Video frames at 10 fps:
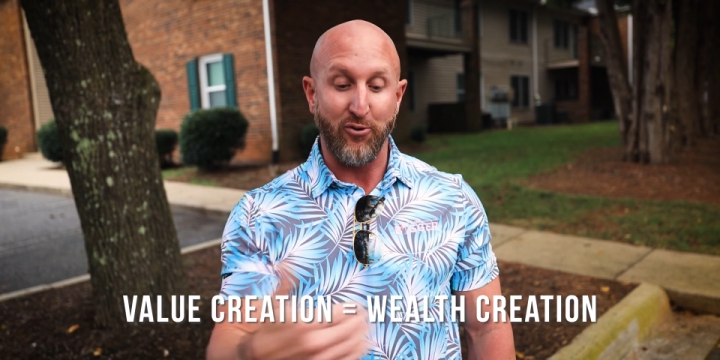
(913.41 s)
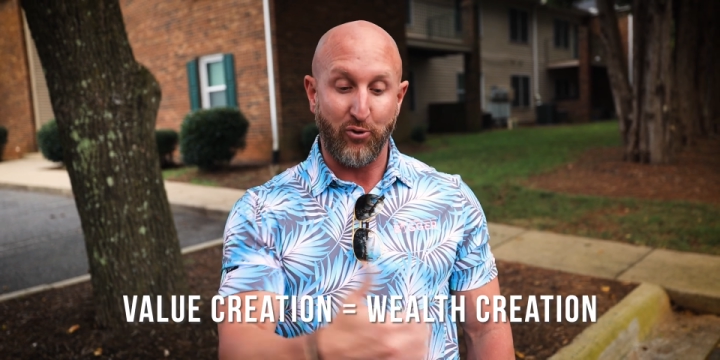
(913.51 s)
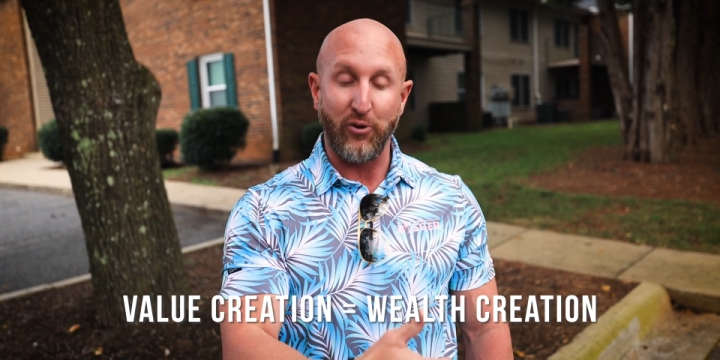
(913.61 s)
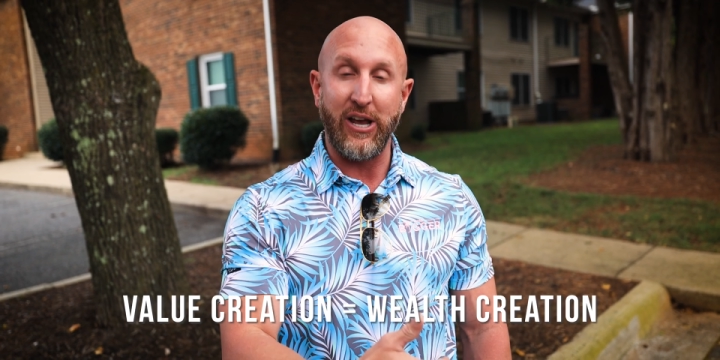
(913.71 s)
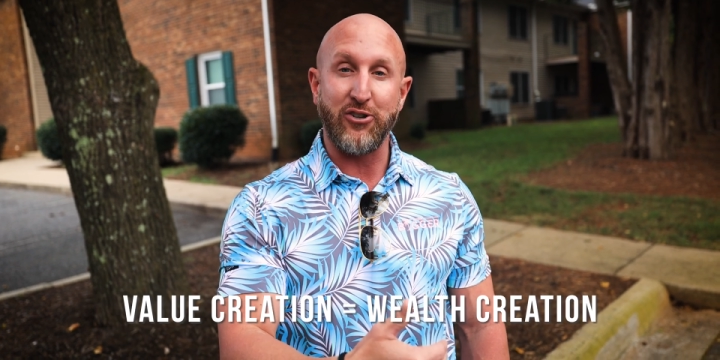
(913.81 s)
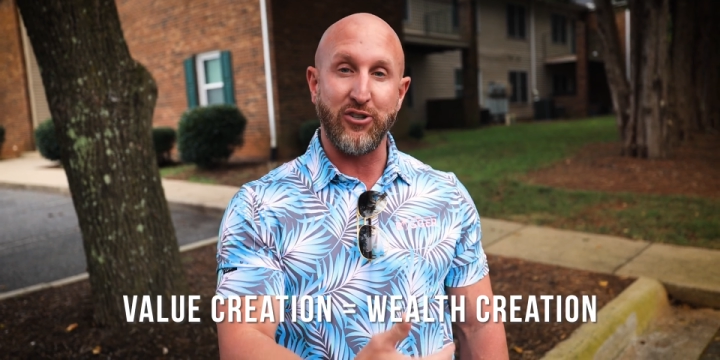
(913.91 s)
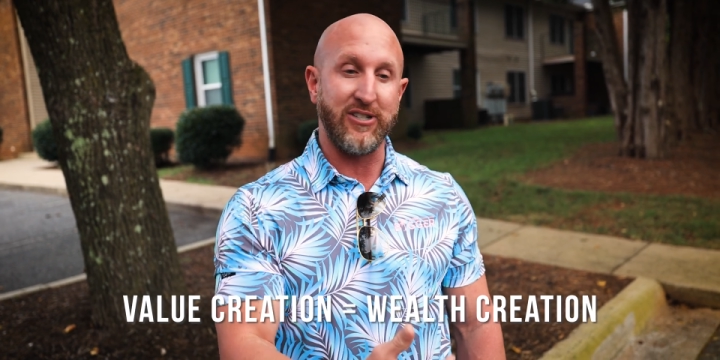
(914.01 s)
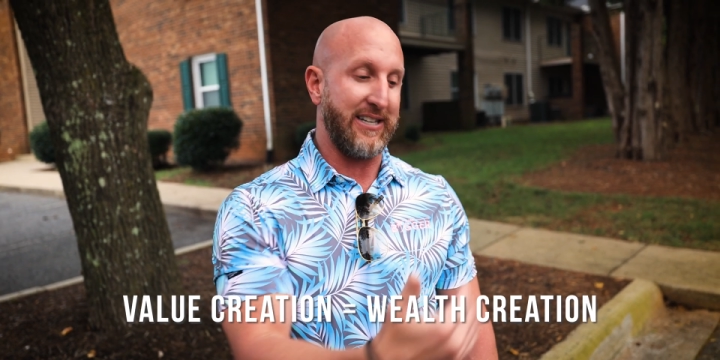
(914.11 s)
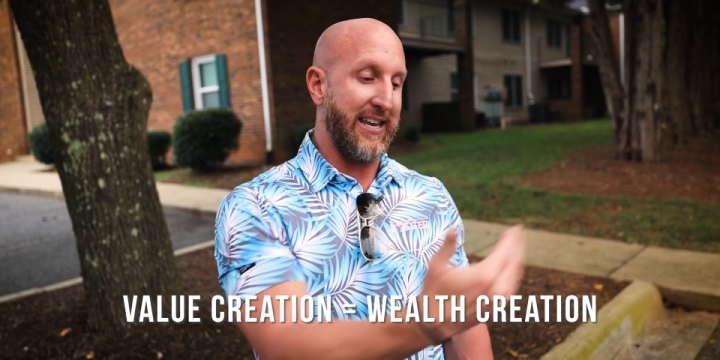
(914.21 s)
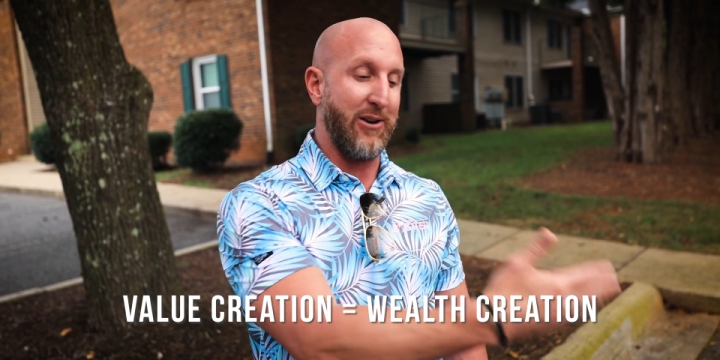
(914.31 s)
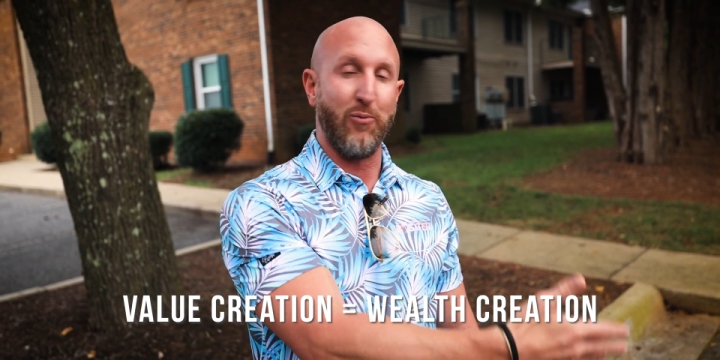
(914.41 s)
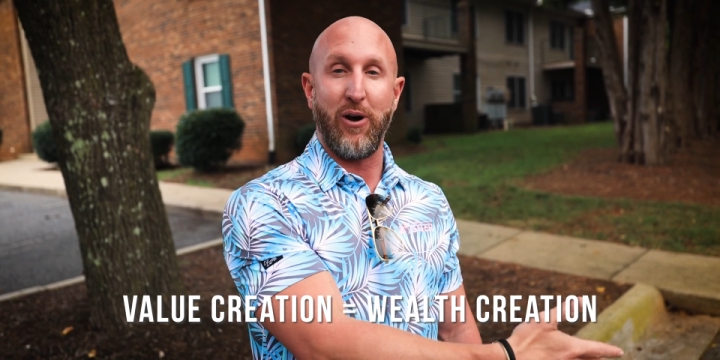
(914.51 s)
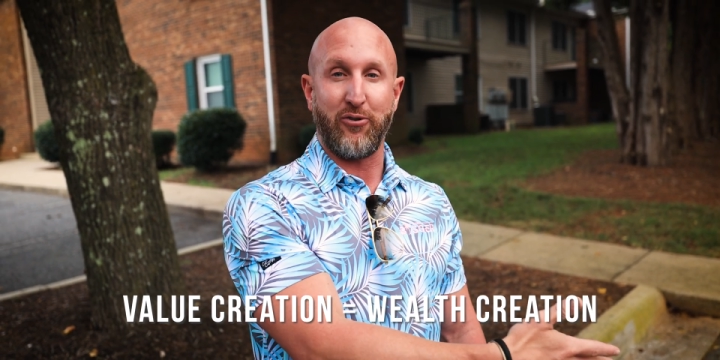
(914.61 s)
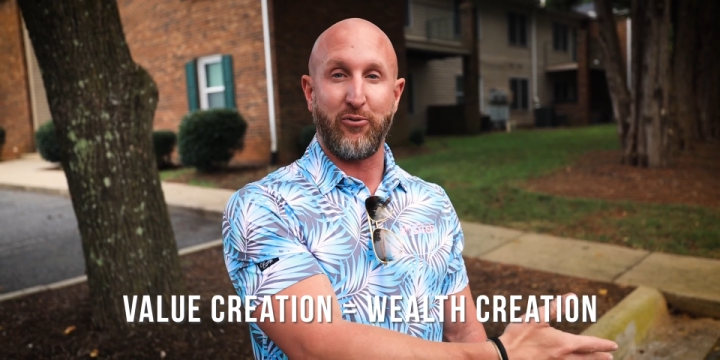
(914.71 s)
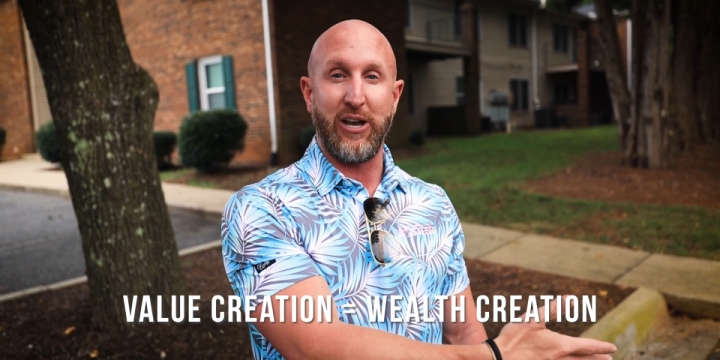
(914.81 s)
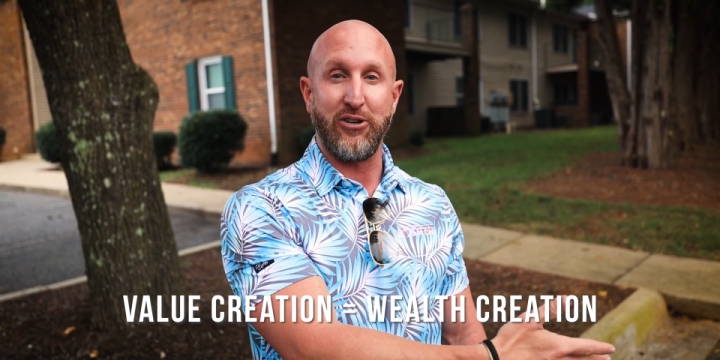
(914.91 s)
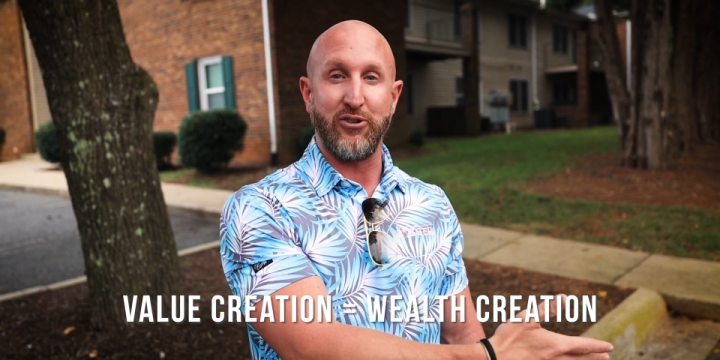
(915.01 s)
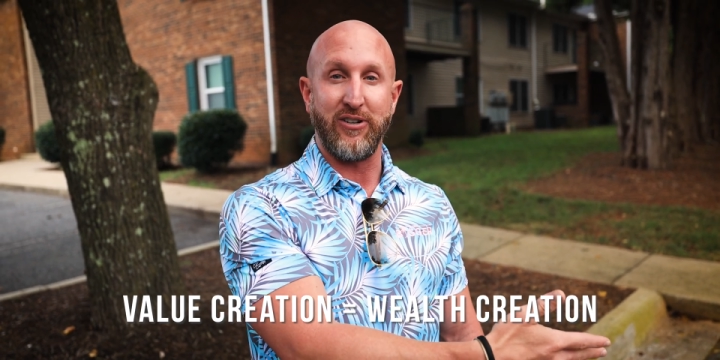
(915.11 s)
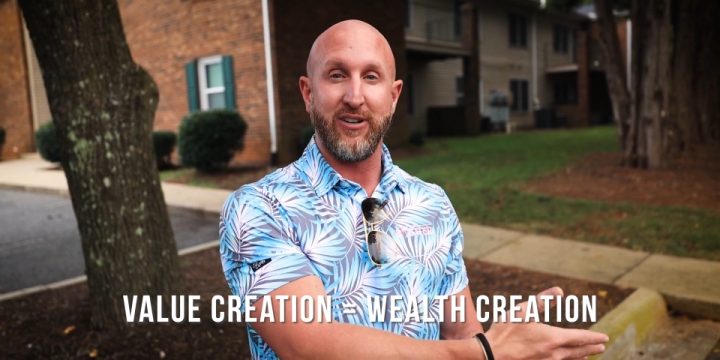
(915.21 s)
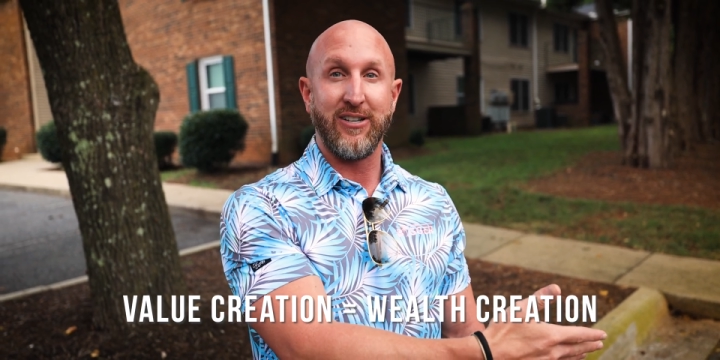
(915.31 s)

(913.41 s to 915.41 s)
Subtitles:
creation is the key to wealth creation.